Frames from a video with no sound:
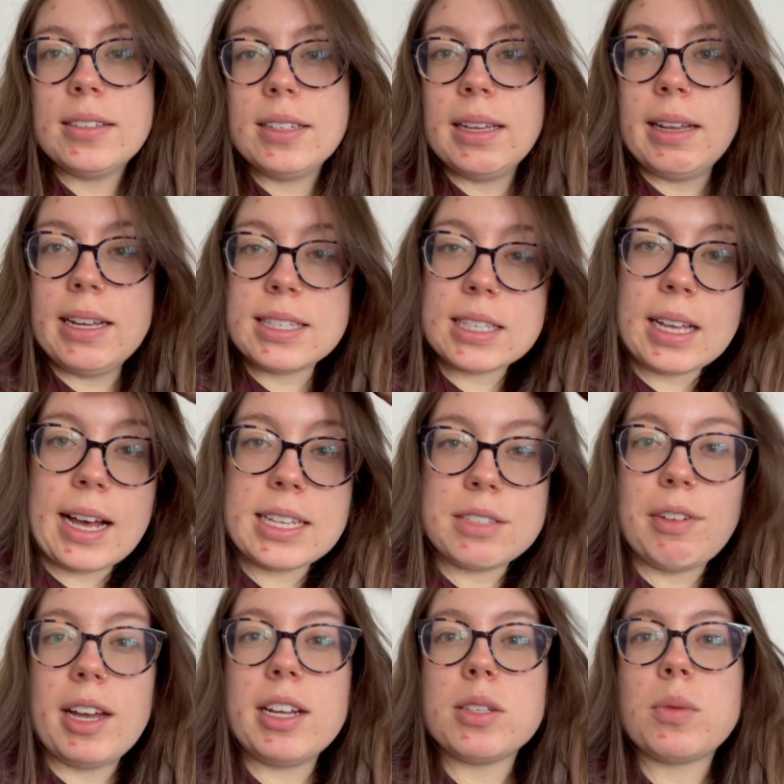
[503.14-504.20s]
It is
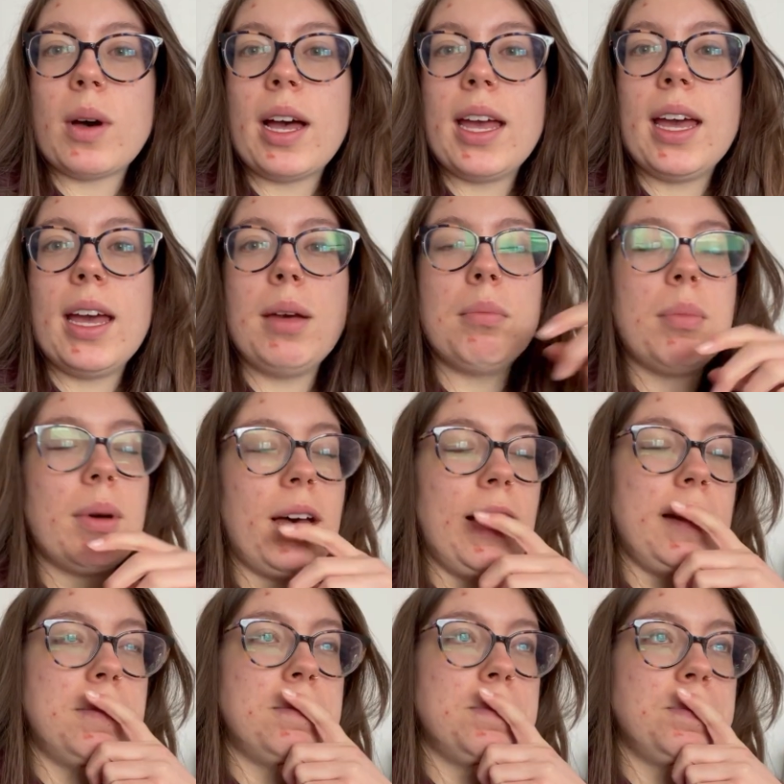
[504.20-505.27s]
classified as YA,
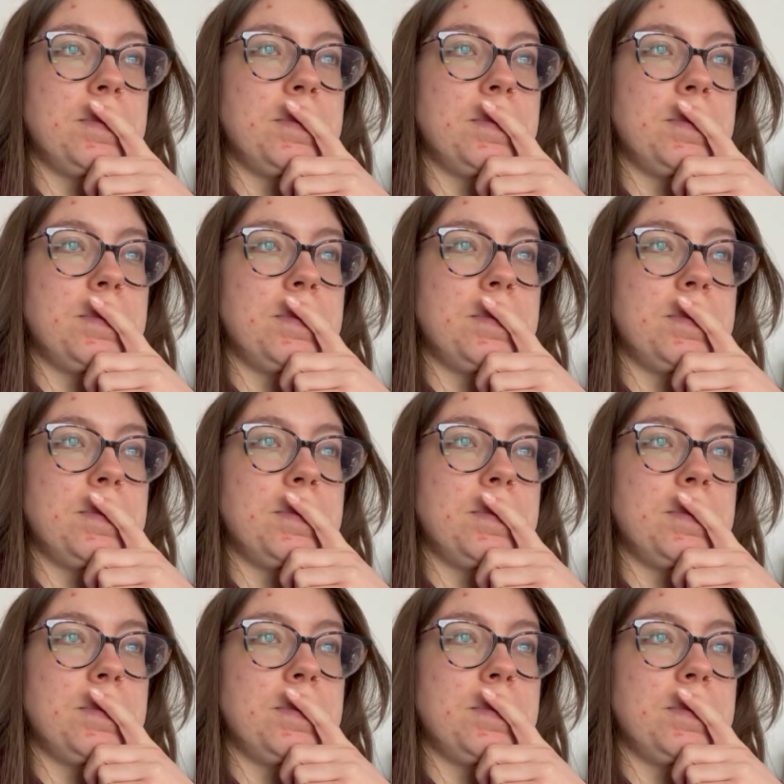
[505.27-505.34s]
but